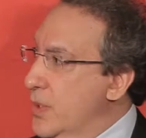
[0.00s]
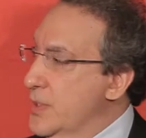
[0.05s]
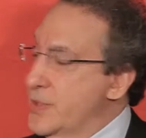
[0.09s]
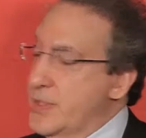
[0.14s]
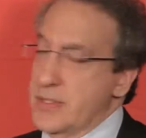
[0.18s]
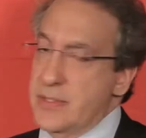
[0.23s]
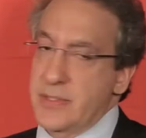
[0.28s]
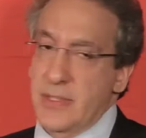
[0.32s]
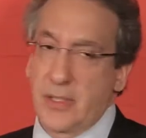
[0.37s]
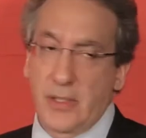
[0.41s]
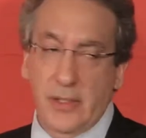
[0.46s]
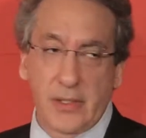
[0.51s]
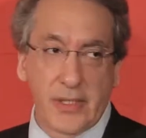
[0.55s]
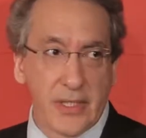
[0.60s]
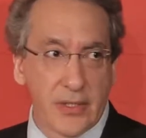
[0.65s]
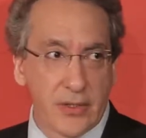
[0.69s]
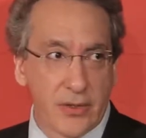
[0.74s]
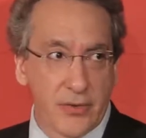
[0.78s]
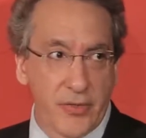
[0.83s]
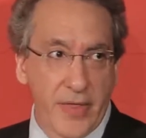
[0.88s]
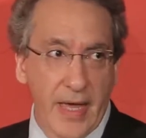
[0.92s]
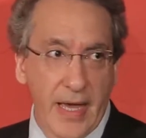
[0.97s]
once it's
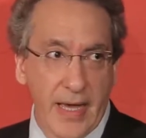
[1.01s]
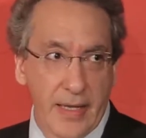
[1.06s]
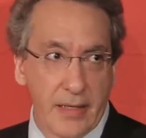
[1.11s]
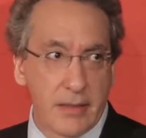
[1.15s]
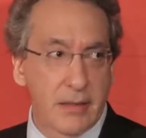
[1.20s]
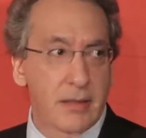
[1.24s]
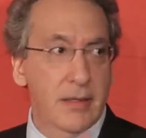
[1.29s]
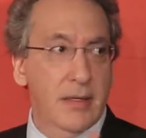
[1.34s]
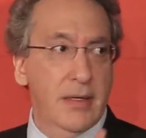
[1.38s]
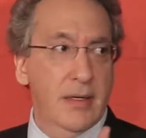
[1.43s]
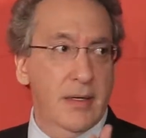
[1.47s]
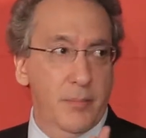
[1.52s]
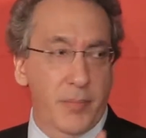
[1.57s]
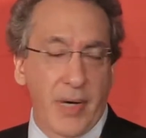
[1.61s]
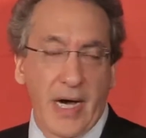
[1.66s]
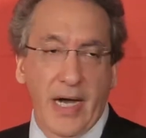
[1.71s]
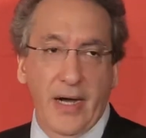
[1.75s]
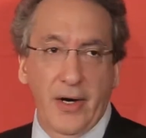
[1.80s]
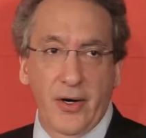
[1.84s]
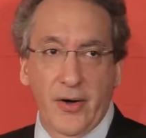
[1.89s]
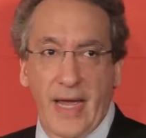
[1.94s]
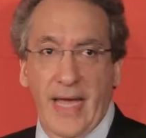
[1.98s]
clear that
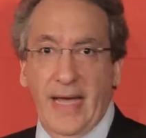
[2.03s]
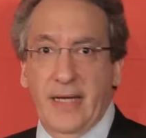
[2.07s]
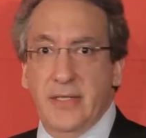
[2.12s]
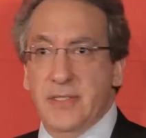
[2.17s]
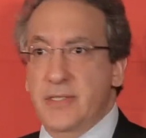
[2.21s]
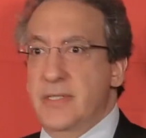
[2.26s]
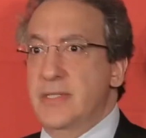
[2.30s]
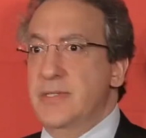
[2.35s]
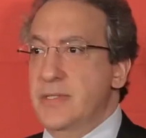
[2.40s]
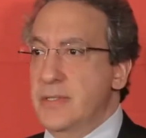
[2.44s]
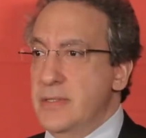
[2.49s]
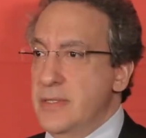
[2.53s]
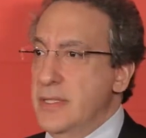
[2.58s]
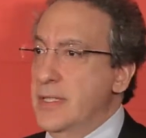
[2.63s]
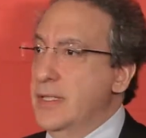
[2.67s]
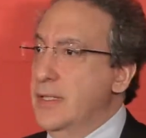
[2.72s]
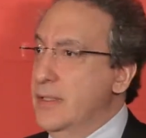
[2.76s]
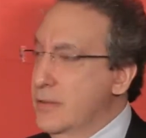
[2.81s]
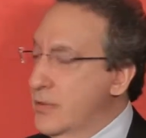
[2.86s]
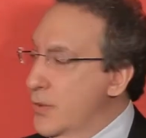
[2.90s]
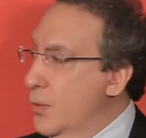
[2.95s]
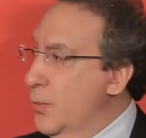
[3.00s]
buyer X is
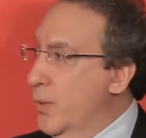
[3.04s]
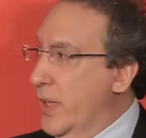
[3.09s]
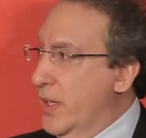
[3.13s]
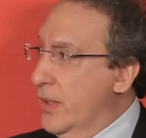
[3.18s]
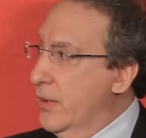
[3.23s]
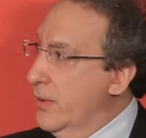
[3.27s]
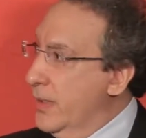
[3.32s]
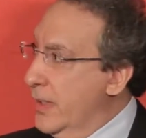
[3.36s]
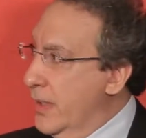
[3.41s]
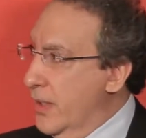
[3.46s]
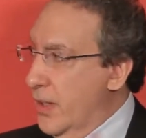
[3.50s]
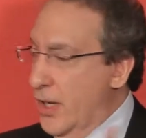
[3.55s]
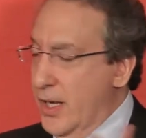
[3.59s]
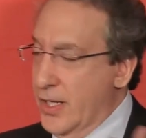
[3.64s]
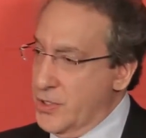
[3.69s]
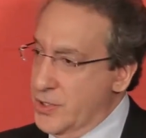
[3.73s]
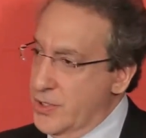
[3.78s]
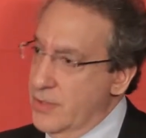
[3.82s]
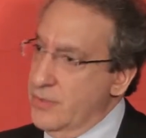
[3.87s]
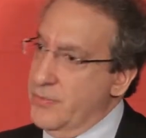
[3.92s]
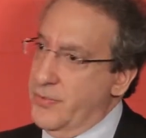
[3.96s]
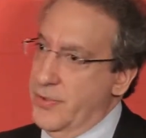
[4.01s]
indeed the winner in an
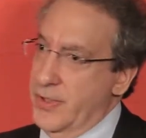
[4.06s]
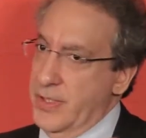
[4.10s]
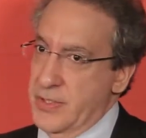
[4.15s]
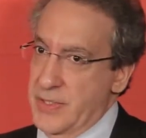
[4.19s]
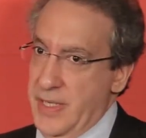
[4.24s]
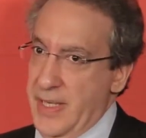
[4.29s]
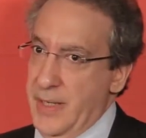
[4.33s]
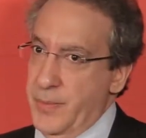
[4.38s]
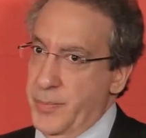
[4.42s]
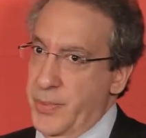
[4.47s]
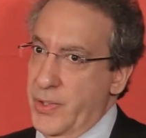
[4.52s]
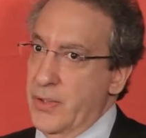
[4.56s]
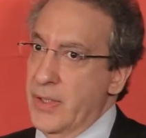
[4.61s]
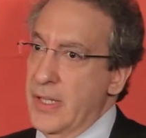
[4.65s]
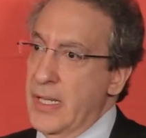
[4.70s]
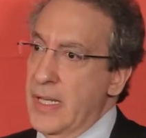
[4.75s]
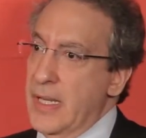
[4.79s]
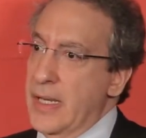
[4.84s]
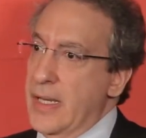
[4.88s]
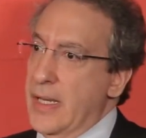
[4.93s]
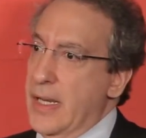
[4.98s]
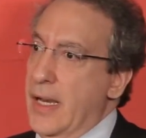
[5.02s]
auction, for example.
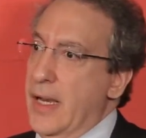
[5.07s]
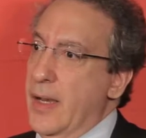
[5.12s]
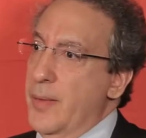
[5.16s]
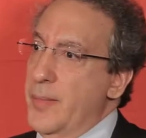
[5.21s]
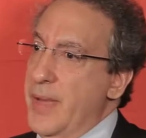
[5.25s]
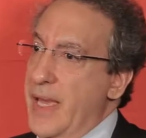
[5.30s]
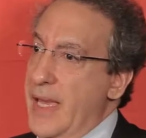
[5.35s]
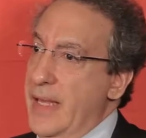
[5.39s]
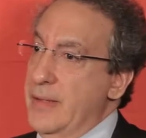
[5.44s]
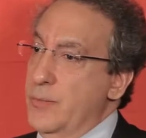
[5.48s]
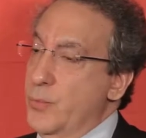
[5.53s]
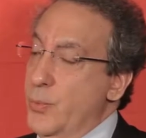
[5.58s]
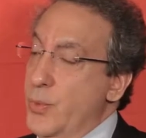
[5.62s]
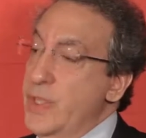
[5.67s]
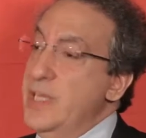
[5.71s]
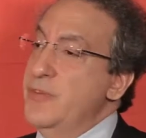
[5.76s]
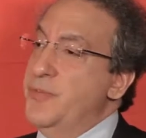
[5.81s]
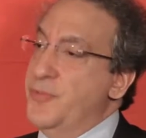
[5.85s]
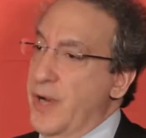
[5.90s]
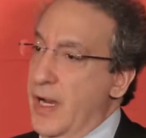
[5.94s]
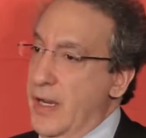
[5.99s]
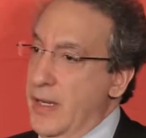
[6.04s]
And
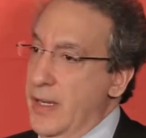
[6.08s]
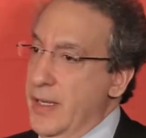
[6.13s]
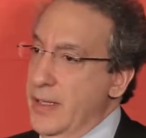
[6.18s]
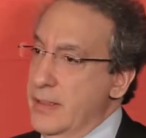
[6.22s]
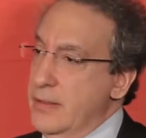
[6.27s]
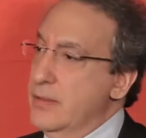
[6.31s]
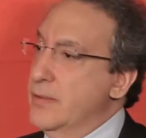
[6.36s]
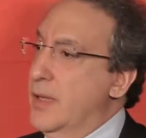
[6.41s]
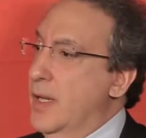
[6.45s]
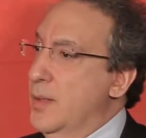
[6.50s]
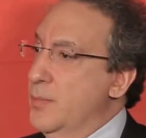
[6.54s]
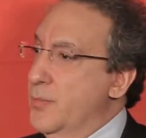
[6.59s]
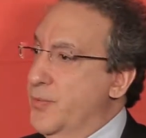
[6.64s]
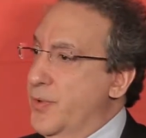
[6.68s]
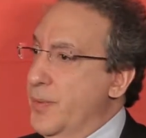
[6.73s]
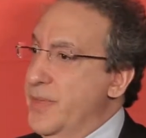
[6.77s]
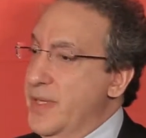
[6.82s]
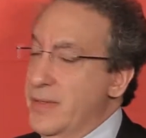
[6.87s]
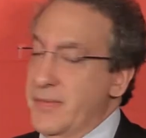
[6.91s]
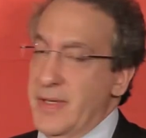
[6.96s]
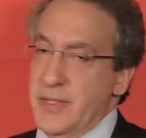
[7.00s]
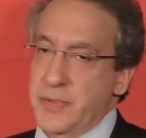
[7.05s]
we find
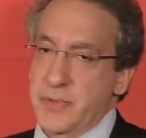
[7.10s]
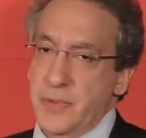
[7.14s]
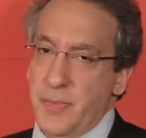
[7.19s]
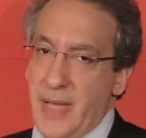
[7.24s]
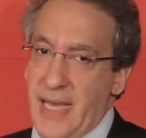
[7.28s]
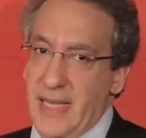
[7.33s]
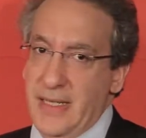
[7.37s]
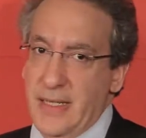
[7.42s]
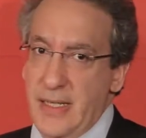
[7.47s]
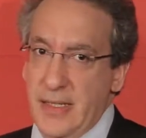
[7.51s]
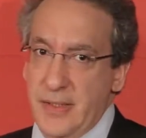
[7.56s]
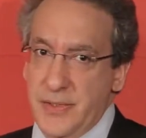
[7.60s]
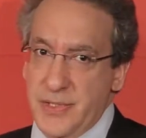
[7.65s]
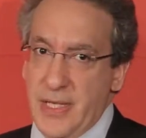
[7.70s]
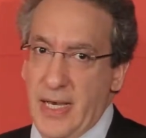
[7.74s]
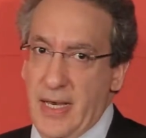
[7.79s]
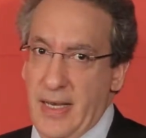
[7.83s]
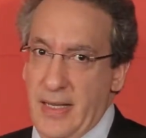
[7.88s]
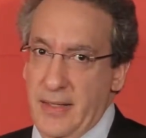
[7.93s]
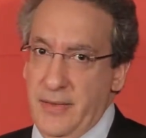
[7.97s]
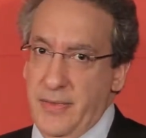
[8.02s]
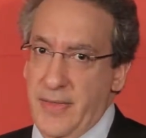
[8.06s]
from the investment banking
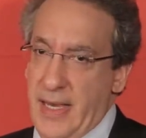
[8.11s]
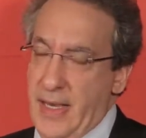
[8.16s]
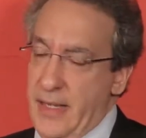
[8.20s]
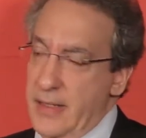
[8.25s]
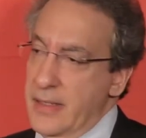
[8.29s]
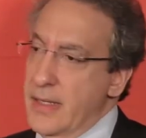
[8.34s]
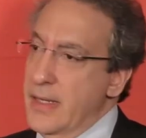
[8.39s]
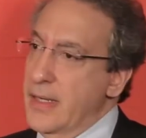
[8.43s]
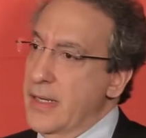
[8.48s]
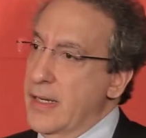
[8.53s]
side that